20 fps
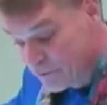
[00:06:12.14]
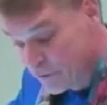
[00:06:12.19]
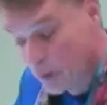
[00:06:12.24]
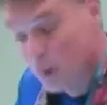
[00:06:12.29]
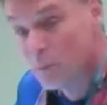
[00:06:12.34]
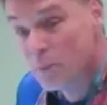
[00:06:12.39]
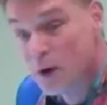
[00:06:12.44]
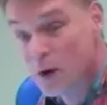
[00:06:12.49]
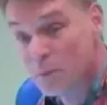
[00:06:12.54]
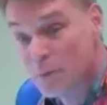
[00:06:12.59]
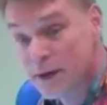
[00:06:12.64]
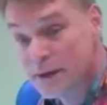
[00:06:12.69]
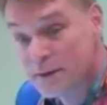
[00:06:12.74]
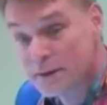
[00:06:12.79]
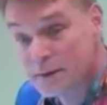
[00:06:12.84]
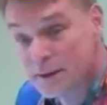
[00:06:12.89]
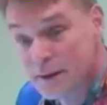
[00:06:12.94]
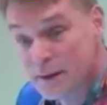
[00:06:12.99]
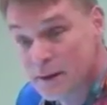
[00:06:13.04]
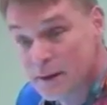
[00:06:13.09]
for a
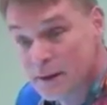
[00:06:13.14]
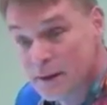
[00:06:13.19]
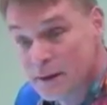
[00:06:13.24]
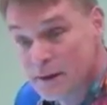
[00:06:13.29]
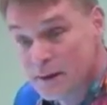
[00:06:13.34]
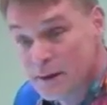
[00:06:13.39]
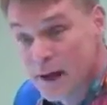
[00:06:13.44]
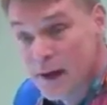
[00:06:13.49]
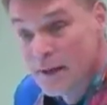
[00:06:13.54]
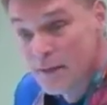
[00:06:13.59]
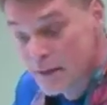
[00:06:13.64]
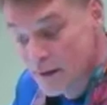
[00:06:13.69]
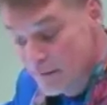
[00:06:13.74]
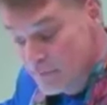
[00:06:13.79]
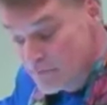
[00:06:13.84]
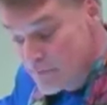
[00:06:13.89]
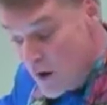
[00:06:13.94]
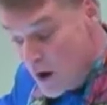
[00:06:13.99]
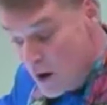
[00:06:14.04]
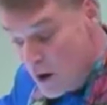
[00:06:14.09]
moment and
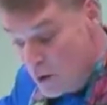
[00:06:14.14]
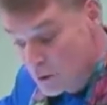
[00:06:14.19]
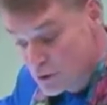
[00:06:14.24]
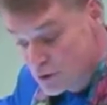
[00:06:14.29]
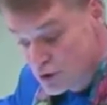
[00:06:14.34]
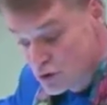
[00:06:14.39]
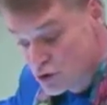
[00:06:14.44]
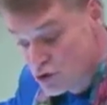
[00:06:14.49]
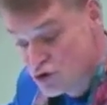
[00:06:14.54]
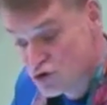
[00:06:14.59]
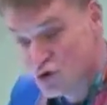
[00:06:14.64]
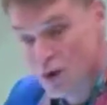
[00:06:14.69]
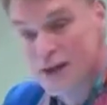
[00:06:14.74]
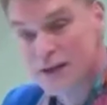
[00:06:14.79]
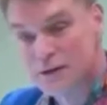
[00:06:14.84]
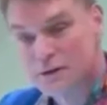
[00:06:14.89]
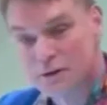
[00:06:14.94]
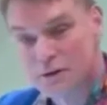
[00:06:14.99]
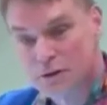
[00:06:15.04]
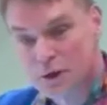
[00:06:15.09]
then fall
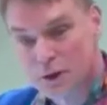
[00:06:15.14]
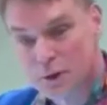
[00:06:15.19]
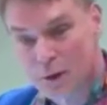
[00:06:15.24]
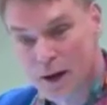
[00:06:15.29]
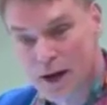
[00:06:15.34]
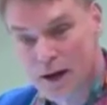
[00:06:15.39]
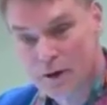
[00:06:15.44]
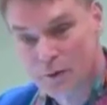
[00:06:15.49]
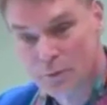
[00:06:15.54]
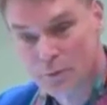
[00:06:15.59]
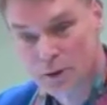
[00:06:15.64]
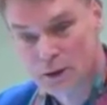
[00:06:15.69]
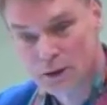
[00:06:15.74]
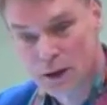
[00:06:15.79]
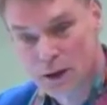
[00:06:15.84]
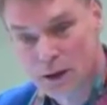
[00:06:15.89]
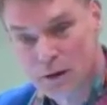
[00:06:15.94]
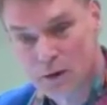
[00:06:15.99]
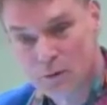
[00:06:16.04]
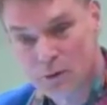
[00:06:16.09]
straight to the ground
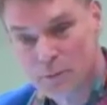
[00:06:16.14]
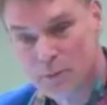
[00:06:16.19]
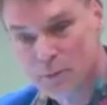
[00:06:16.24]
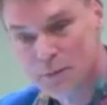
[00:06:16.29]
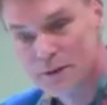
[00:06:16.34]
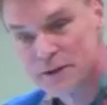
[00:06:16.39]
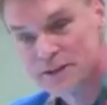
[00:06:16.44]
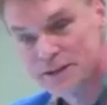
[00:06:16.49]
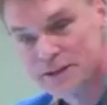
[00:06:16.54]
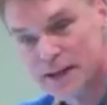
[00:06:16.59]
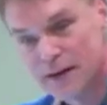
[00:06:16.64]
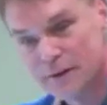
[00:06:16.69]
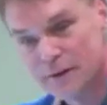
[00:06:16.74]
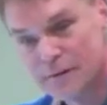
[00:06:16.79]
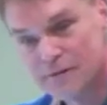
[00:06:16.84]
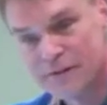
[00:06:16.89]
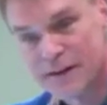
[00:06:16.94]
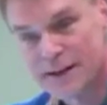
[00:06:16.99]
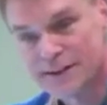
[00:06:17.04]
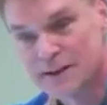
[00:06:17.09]
below. Remember the sound
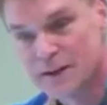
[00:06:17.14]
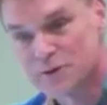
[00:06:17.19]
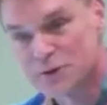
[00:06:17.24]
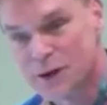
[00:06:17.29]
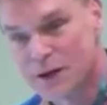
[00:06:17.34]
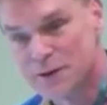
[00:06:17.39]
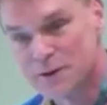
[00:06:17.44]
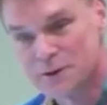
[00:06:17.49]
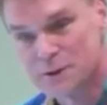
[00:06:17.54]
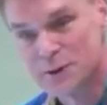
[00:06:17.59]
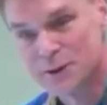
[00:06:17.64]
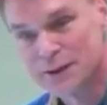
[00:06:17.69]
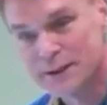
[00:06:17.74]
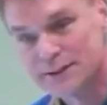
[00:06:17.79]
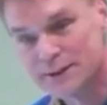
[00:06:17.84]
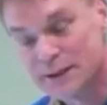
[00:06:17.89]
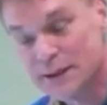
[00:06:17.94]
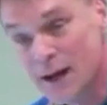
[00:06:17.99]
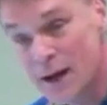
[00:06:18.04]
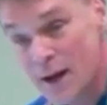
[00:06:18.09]
effect? I'll try to do it.
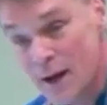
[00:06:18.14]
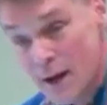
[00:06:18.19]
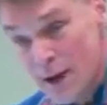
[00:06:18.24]
It's like,